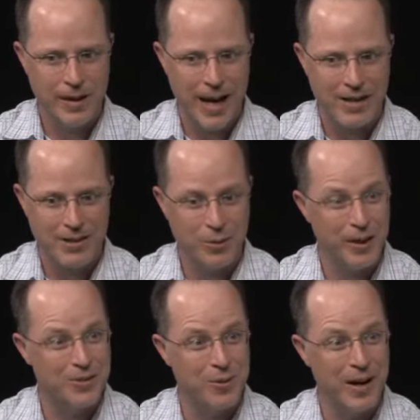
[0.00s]
cache the
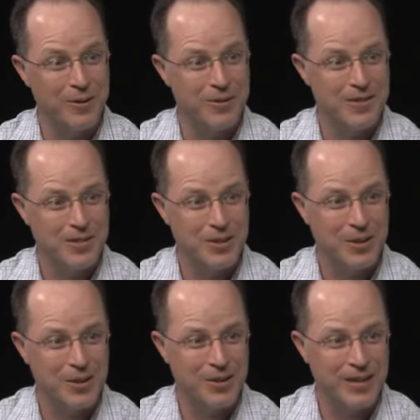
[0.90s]
quickest route
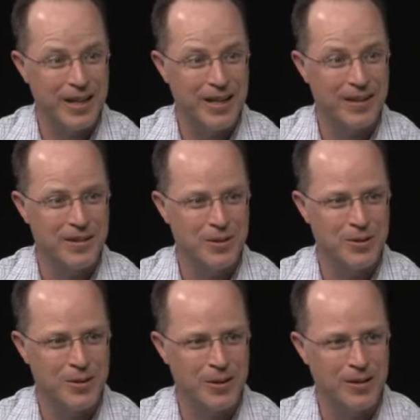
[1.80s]
to your data or
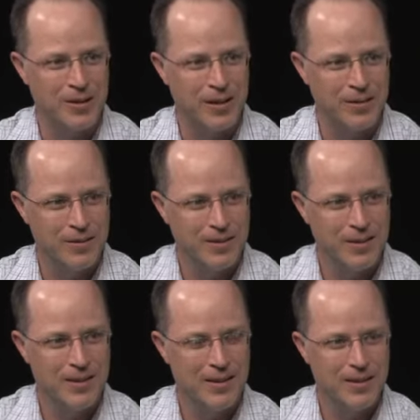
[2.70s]
to your
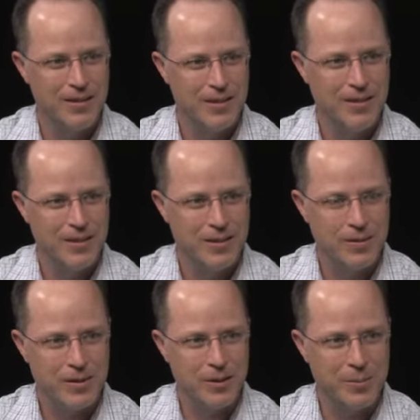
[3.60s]

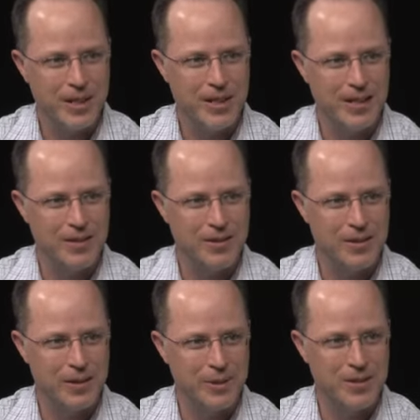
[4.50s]
to your media, to
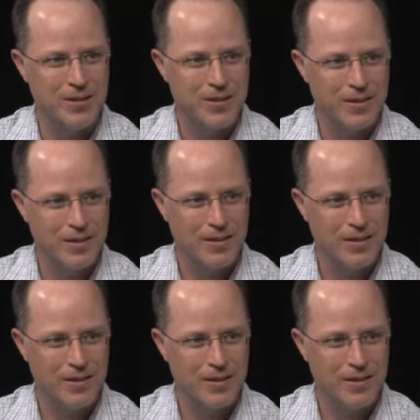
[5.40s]
your images.